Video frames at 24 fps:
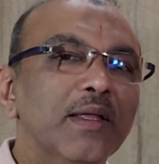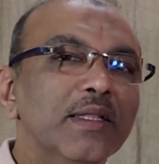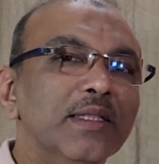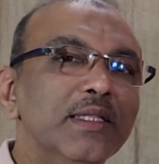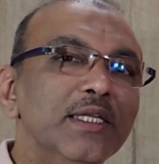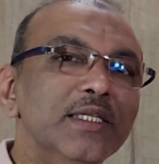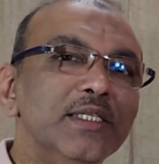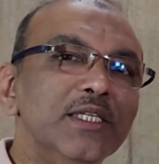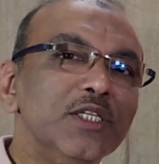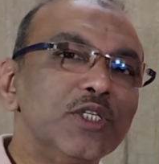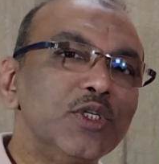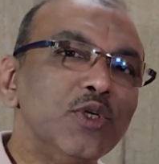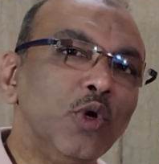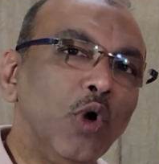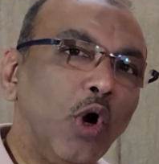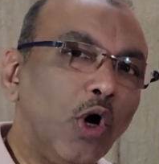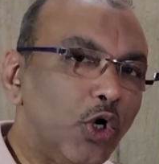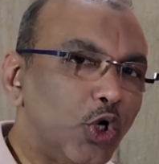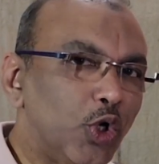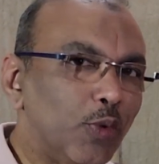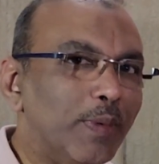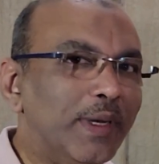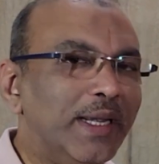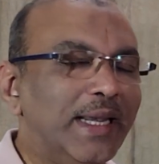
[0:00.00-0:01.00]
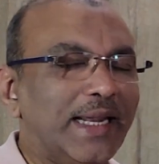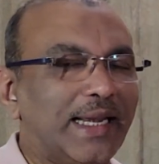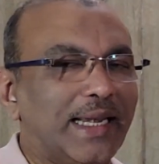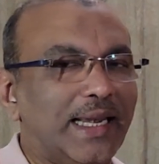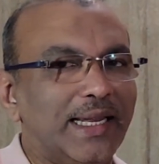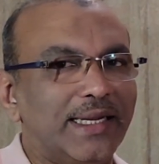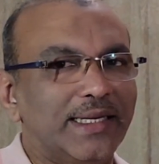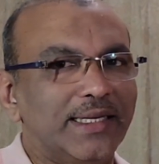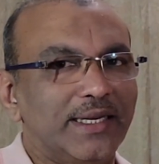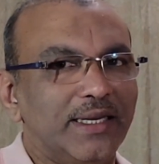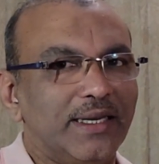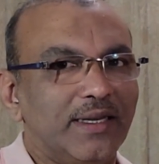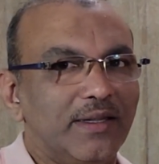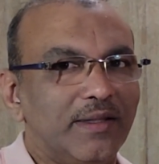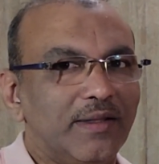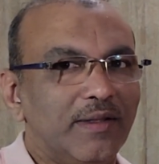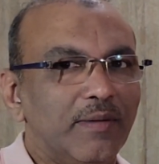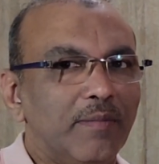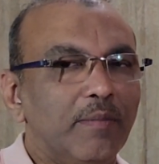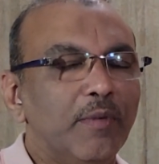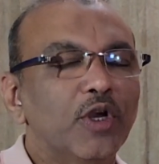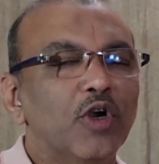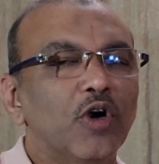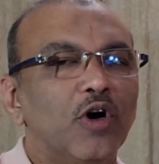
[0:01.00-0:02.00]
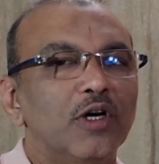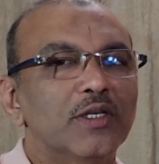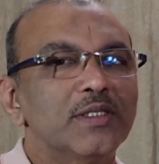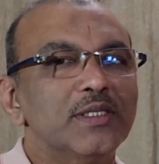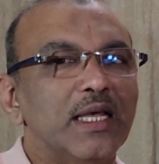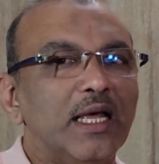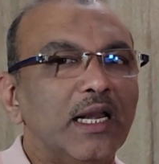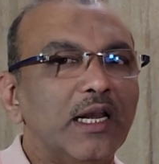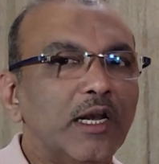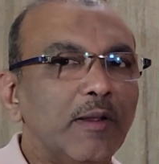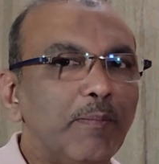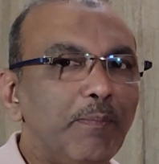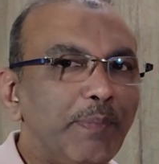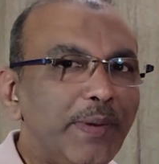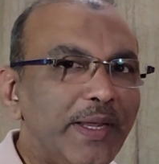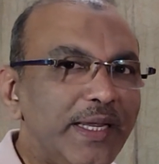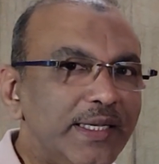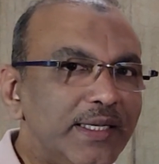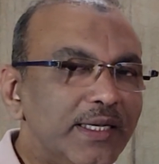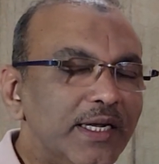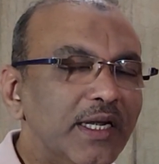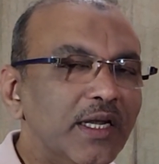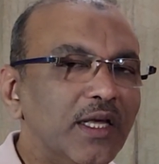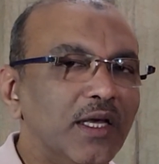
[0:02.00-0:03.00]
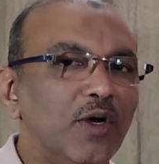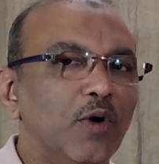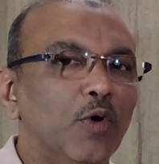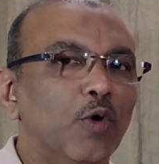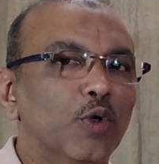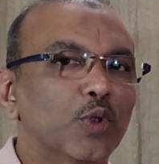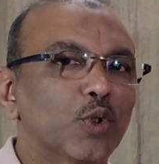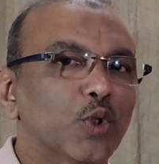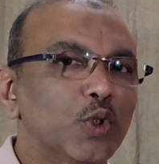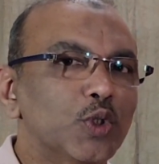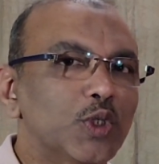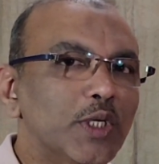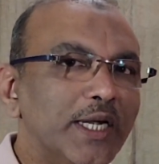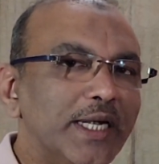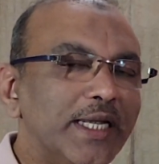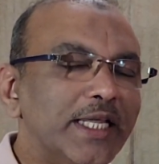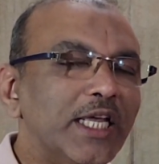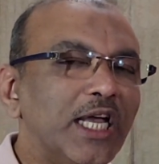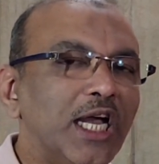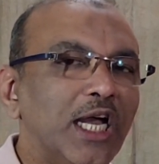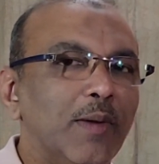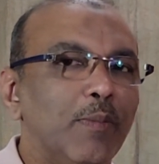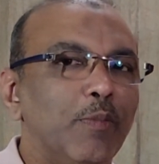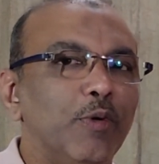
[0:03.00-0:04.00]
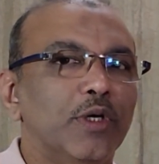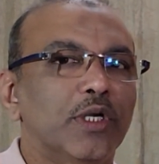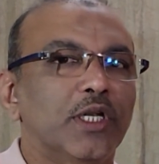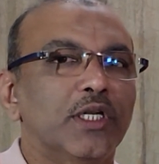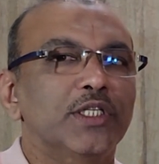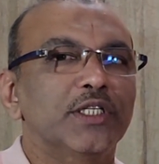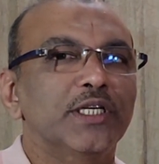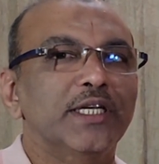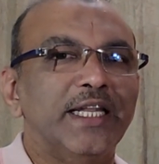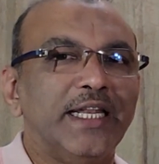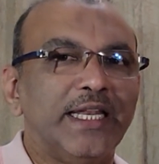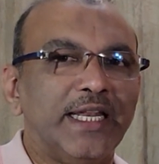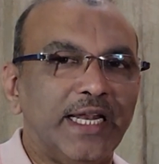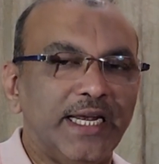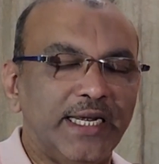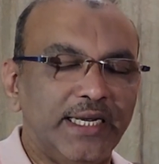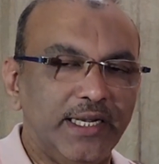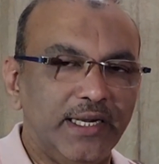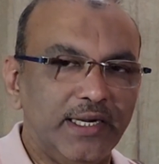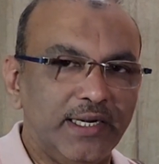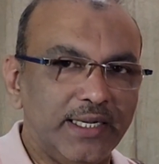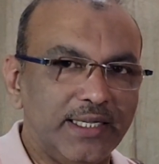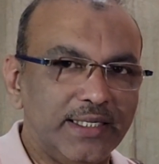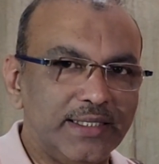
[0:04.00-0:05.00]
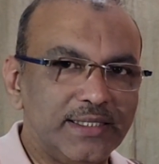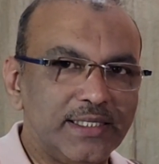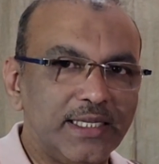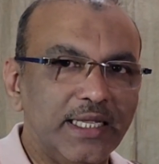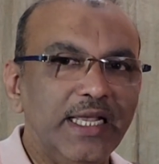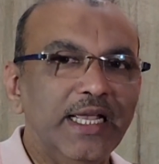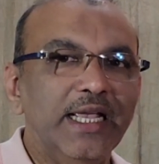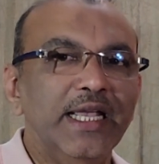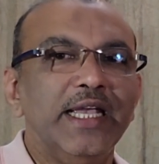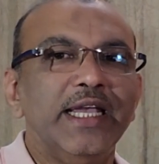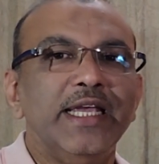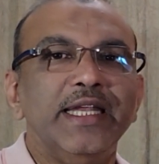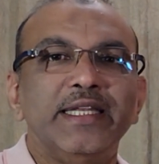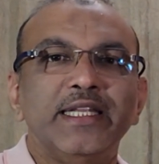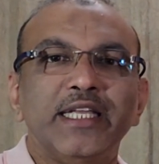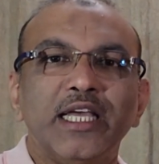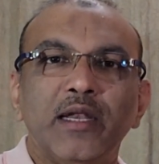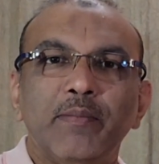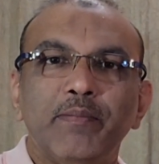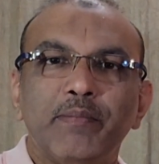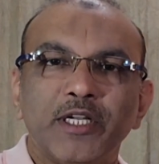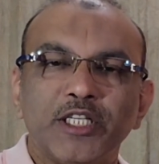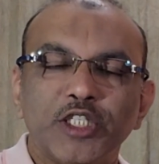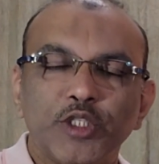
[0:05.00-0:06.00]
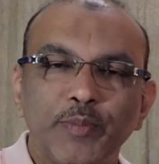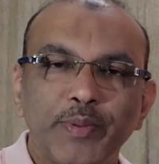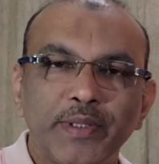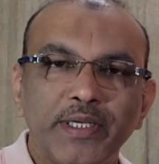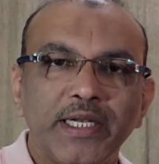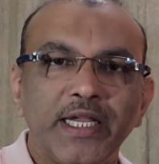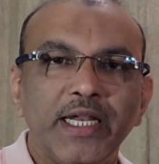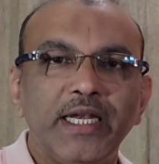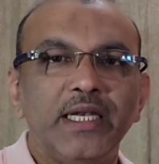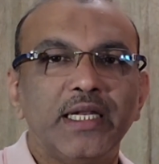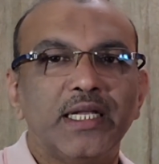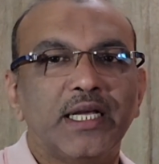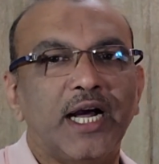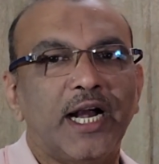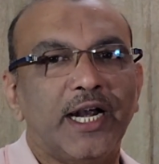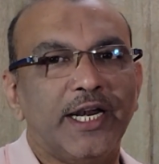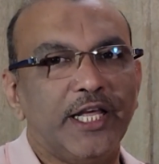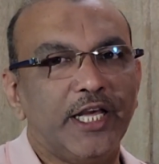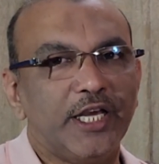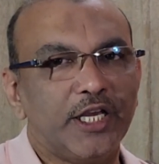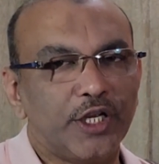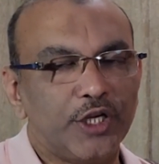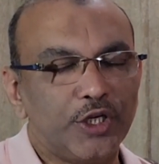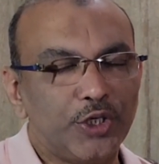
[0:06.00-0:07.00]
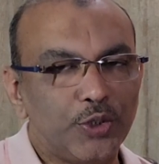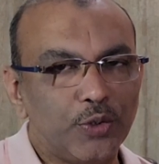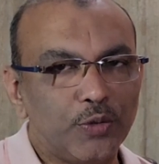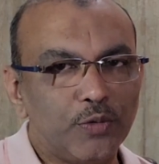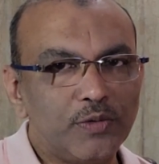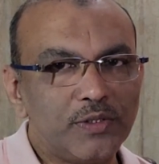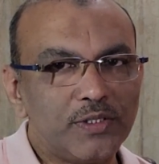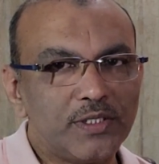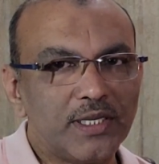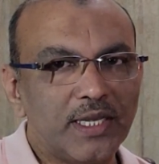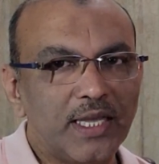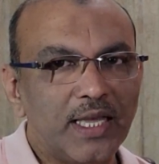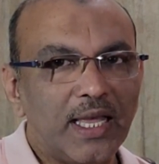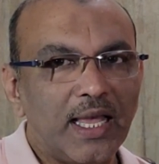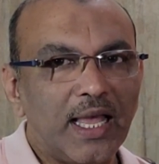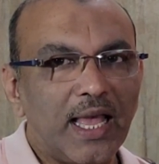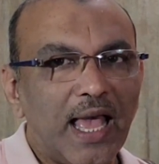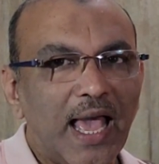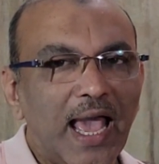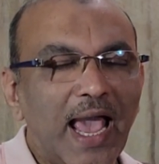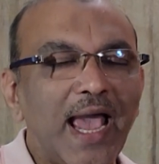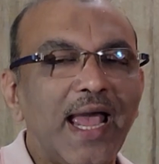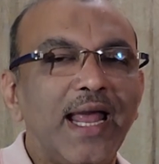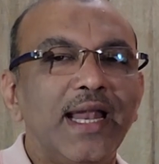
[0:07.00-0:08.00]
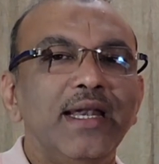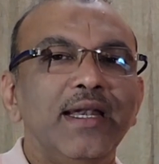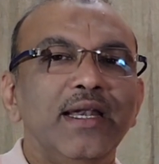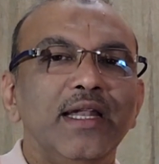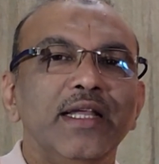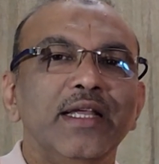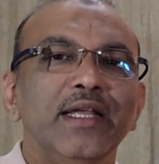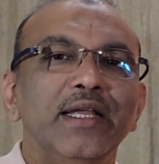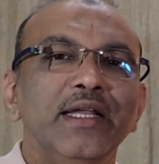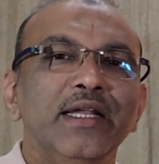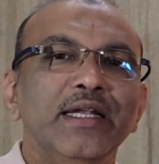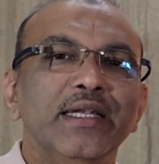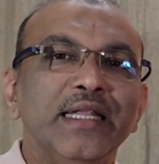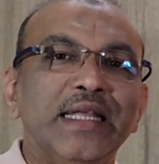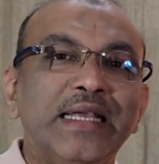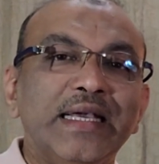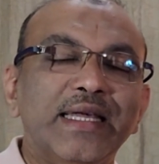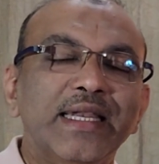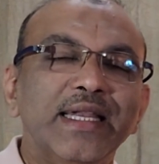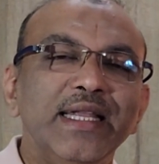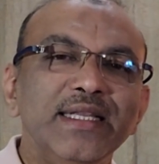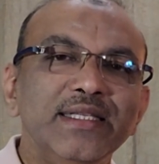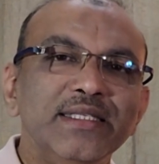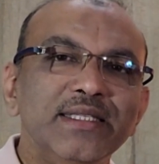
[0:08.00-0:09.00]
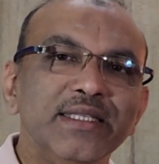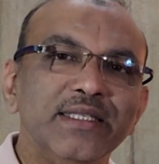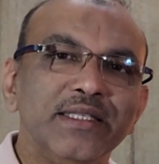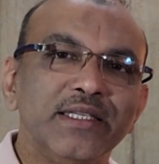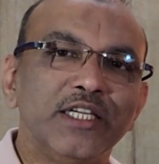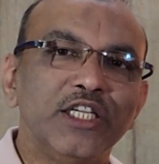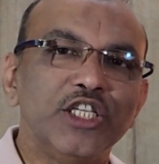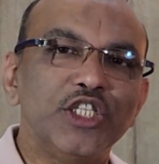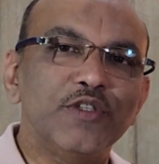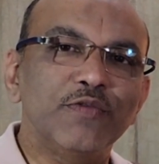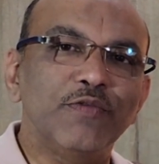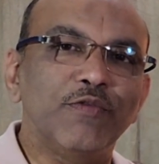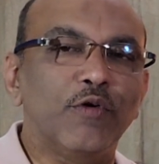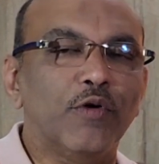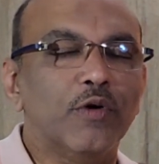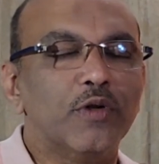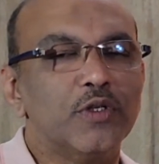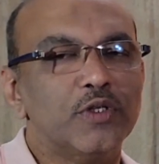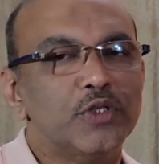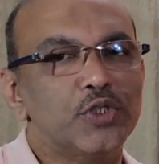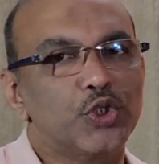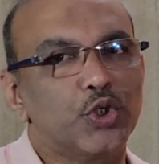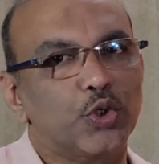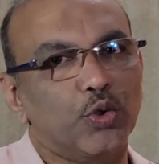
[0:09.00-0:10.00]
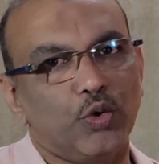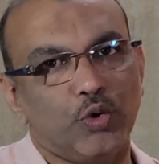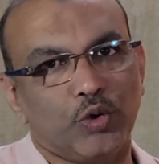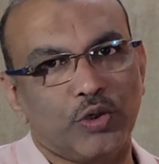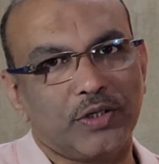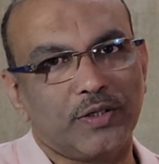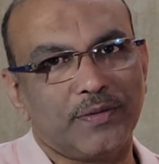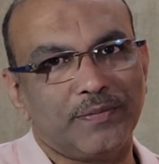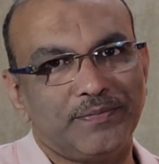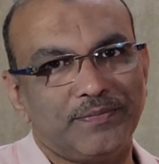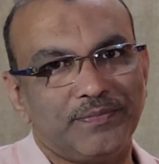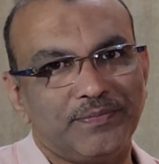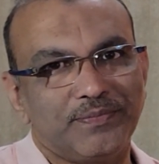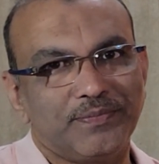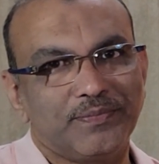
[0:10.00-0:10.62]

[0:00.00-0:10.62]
This is not to be neglected, because repeated orthostatic hypotension in elderlies, it can precipitate cardiac issues and it increases the risk for stroke.